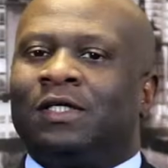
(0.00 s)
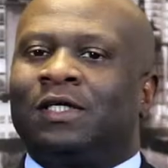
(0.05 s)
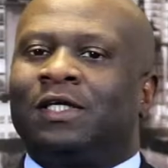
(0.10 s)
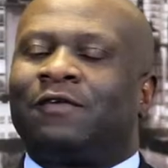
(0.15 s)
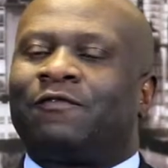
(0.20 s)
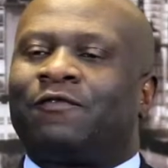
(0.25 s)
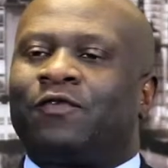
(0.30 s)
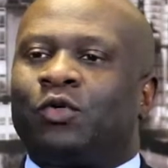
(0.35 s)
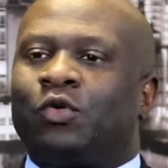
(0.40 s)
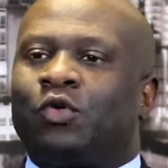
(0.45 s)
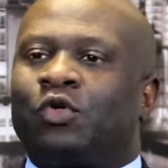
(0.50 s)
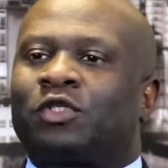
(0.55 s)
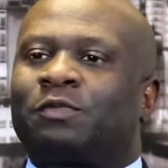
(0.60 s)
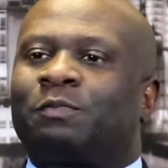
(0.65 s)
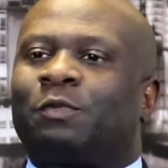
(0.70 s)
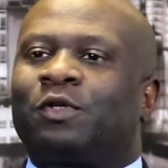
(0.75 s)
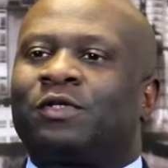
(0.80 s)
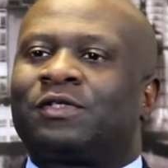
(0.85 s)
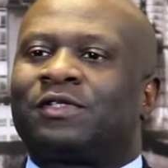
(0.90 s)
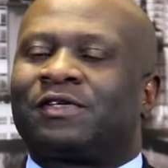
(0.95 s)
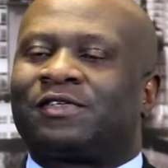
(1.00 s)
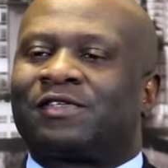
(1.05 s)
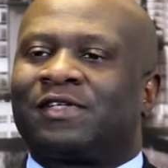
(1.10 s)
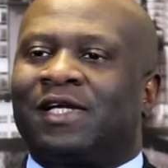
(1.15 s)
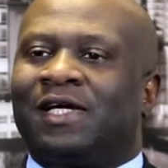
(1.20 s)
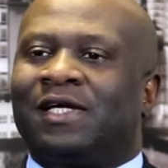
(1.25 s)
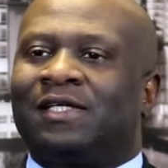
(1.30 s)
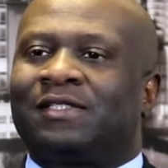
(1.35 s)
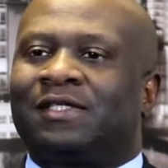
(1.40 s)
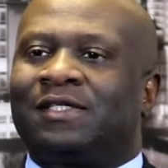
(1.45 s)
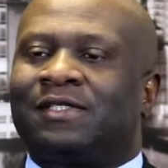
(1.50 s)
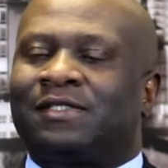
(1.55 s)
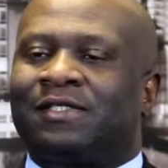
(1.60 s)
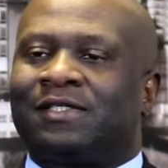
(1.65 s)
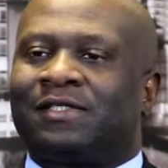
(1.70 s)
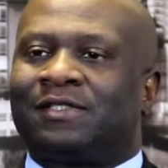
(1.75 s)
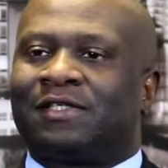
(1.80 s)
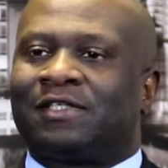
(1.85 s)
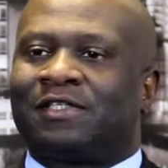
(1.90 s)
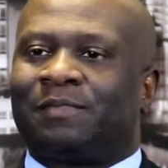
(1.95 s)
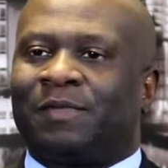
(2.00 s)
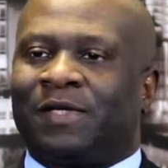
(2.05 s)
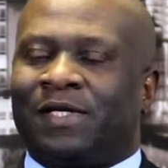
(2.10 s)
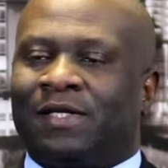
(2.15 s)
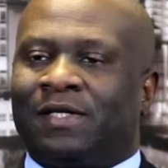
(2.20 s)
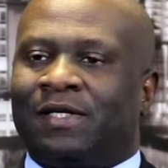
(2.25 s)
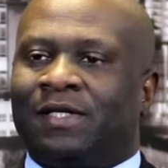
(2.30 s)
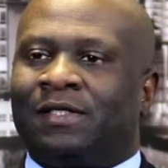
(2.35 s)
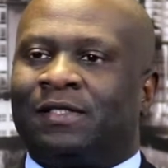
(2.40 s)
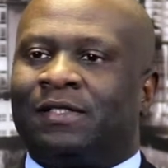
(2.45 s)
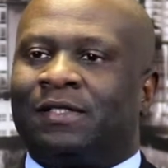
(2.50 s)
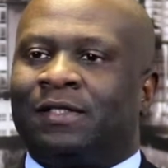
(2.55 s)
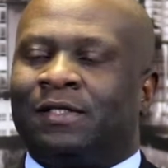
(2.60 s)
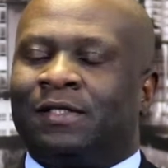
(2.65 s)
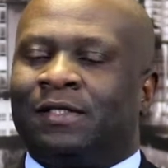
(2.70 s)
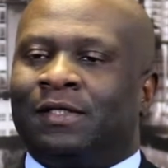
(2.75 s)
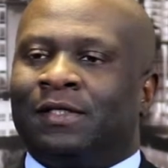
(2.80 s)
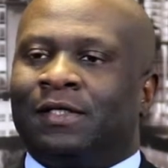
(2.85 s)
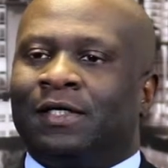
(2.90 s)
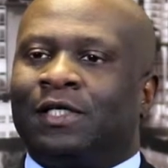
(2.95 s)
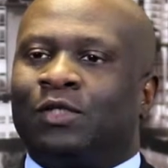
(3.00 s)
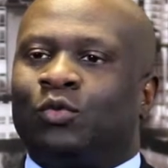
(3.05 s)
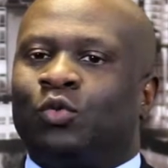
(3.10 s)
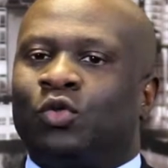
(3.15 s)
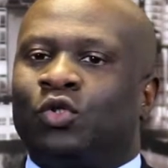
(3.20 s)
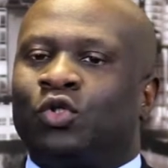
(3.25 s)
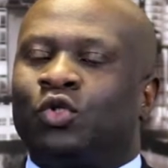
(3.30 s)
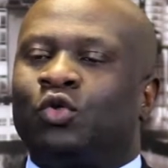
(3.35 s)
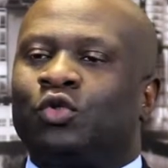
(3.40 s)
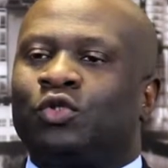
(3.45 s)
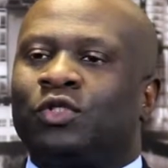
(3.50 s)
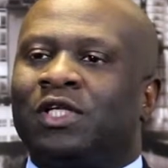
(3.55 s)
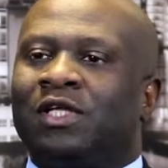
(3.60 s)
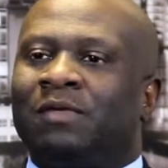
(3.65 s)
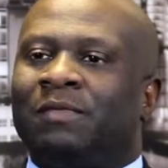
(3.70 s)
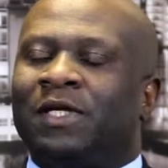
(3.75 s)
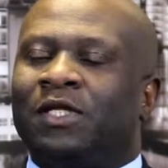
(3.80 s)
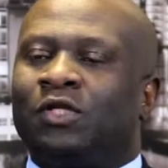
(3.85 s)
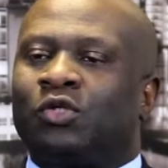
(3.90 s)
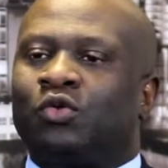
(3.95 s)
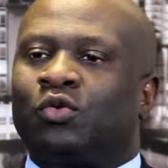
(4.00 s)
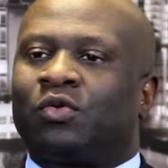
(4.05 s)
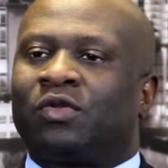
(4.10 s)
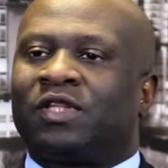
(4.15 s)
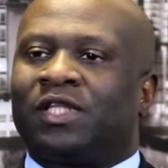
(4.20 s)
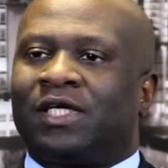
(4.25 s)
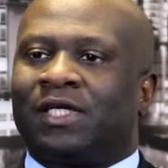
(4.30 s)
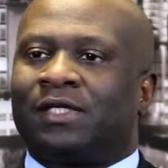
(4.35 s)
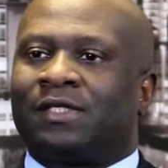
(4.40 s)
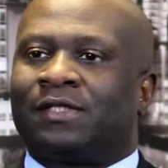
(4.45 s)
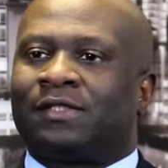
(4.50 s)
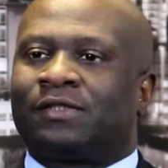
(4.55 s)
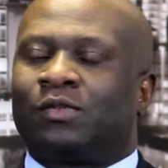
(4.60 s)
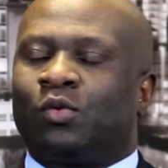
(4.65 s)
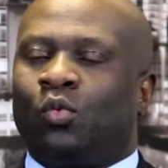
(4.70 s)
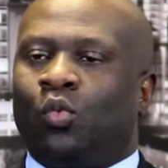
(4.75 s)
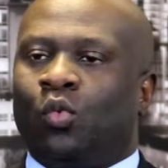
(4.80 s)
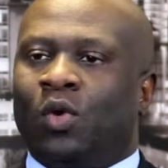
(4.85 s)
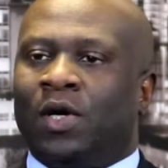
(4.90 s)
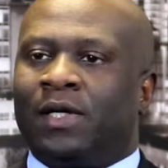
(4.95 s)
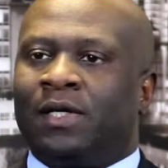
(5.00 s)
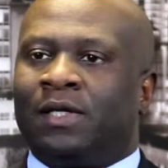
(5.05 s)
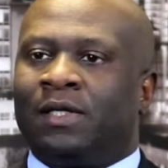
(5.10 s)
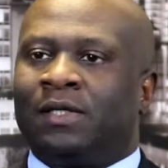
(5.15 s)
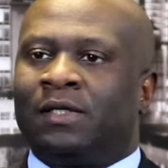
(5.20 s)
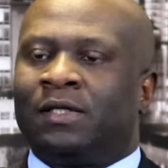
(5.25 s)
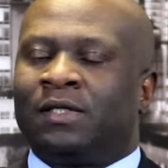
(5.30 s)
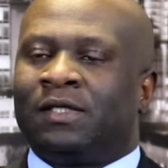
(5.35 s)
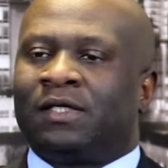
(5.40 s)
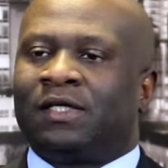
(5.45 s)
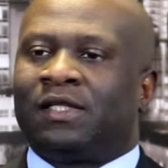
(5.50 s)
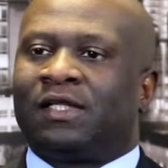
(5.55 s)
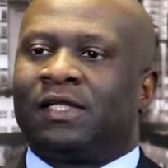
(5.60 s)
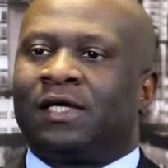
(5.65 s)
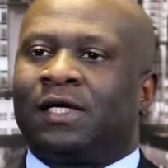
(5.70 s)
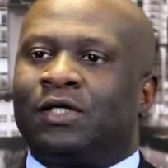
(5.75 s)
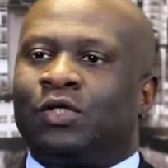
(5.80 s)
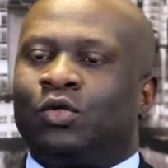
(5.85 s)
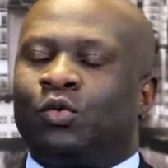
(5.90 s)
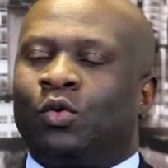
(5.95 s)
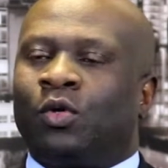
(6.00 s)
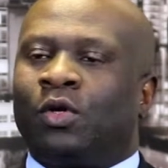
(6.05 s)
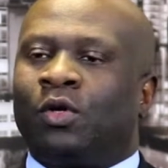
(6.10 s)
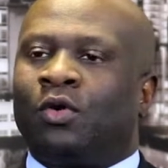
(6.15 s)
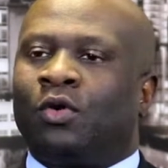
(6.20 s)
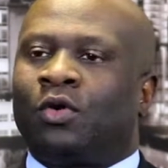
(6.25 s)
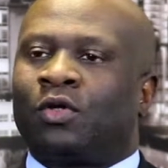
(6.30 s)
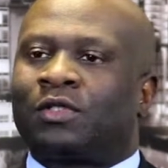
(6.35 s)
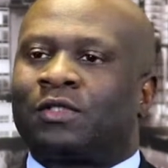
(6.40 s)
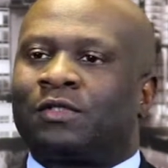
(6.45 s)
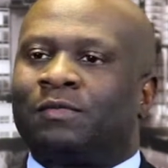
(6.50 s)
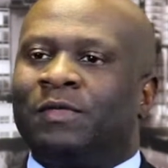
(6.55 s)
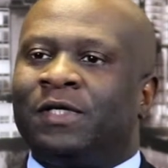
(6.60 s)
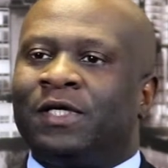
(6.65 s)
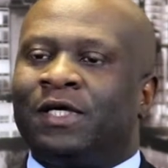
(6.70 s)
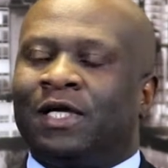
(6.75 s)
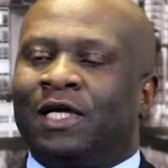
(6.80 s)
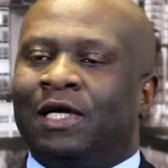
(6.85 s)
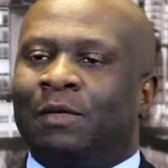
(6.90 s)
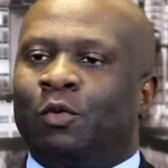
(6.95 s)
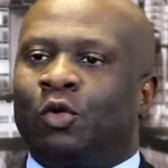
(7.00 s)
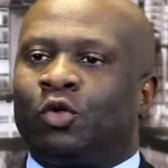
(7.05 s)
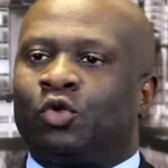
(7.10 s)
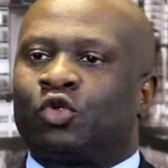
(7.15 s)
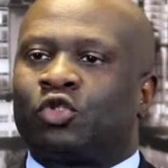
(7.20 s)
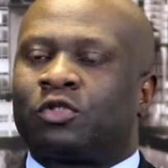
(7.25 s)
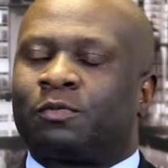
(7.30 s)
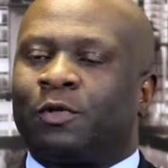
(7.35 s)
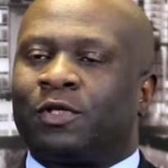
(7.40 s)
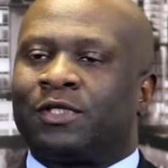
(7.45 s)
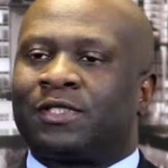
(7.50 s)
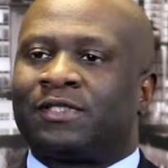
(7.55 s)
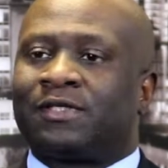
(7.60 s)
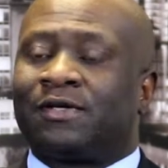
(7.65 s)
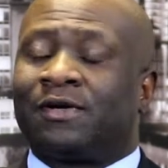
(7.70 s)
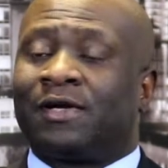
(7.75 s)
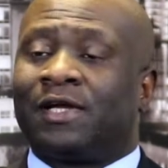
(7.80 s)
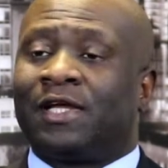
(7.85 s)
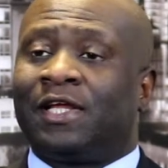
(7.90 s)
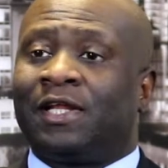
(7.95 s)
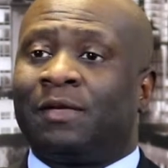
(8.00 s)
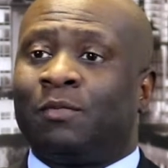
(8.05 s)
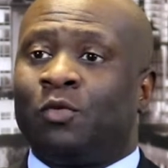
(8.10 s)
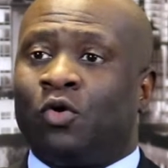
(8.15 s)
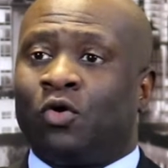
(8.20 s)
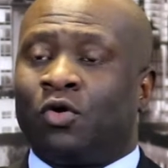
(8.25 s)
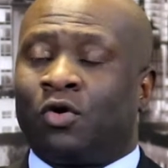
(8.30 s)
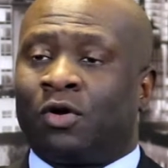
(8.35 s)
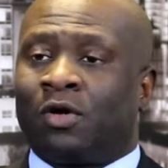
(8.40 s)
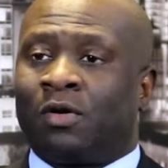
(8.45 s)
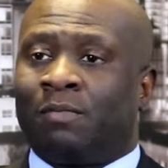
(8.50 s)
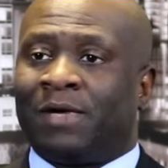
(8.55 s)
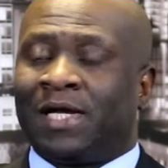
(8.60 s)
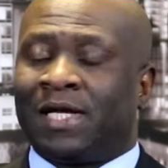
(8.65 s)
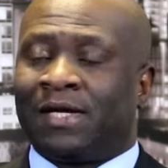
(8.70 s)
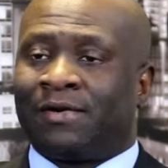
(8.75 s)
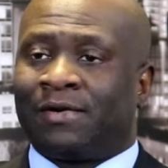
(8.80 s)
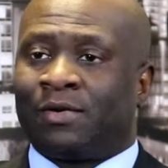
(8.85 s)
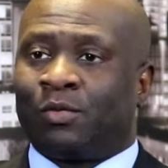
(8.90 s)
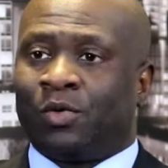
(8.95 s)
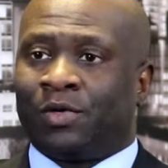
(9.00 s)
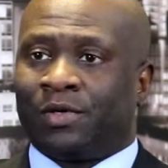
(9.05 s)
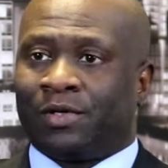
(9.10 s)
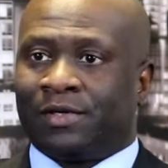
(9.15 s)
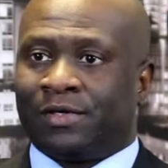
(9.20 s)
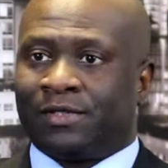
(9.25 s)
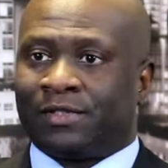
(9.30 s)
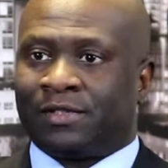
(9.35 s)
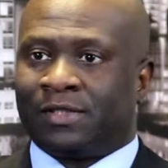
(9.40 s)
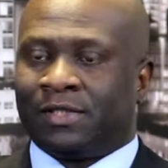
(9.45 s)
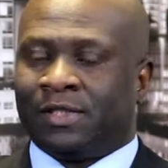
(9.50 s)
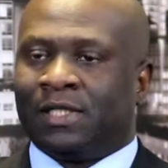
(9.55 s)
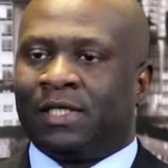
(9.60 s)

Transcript: If your sponsor's license is suspended, it would usually mean two things. One, that you will not be able to sponsor any more migrant workers,